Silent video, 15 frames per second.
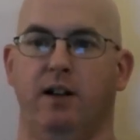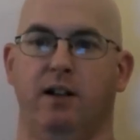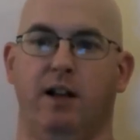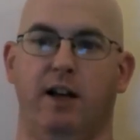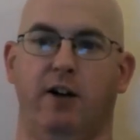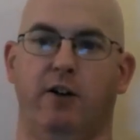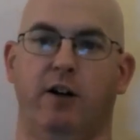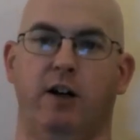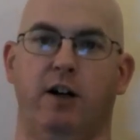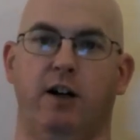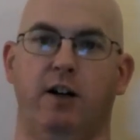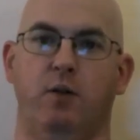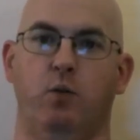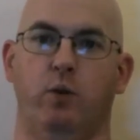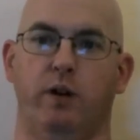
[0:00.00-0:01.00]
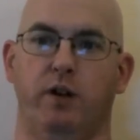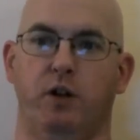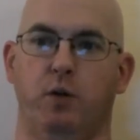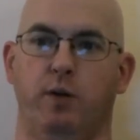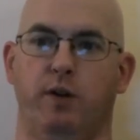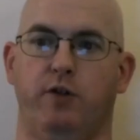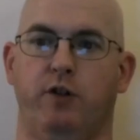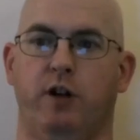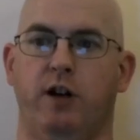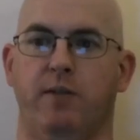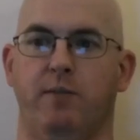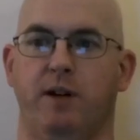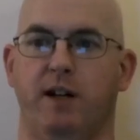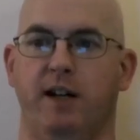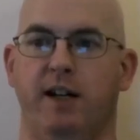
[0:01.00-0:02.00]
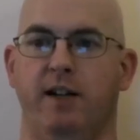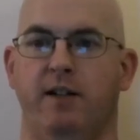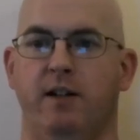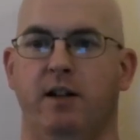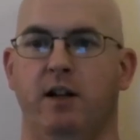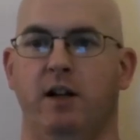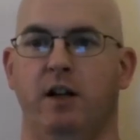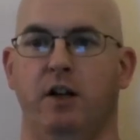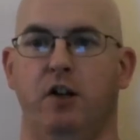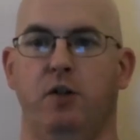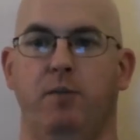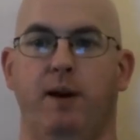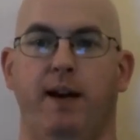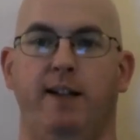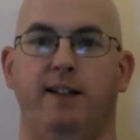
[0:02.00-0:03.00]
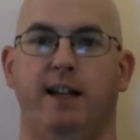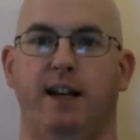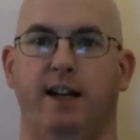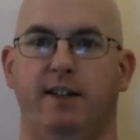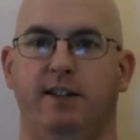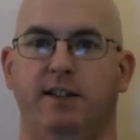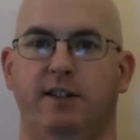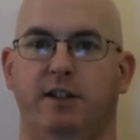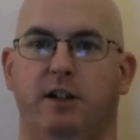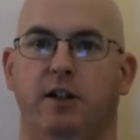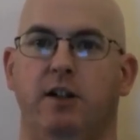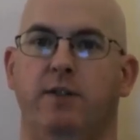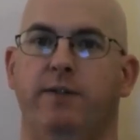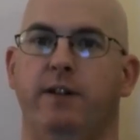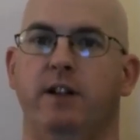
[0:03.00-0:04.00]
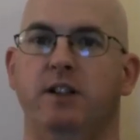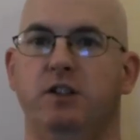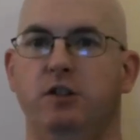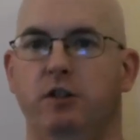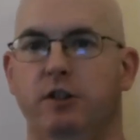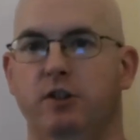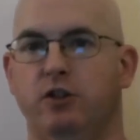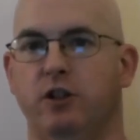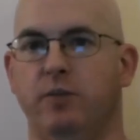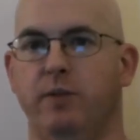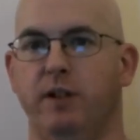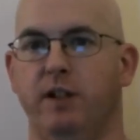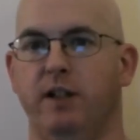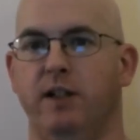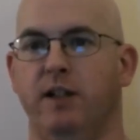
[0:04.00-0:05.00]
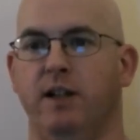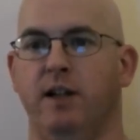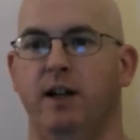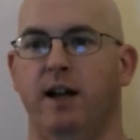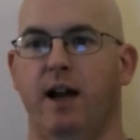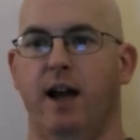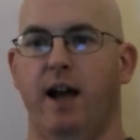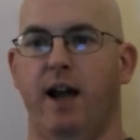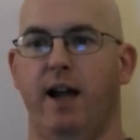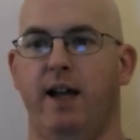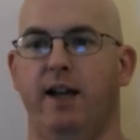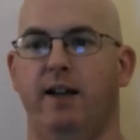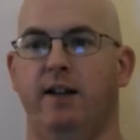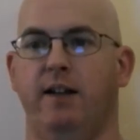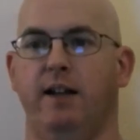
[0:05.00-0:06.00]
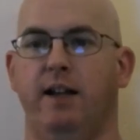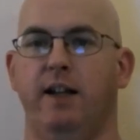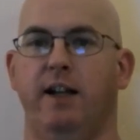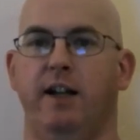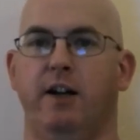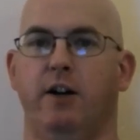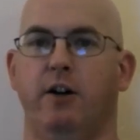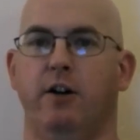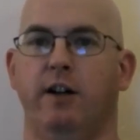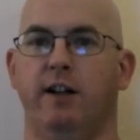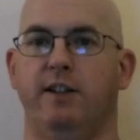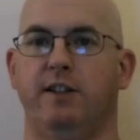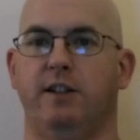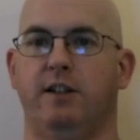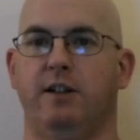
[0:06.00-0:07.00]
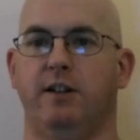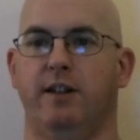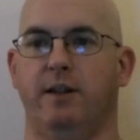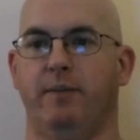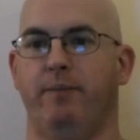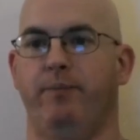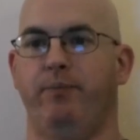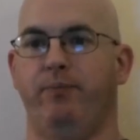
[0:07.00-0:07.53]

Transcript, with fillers: Later on, when you withdraw the money, you pay taxes on the funds you contributed and any earnings on them.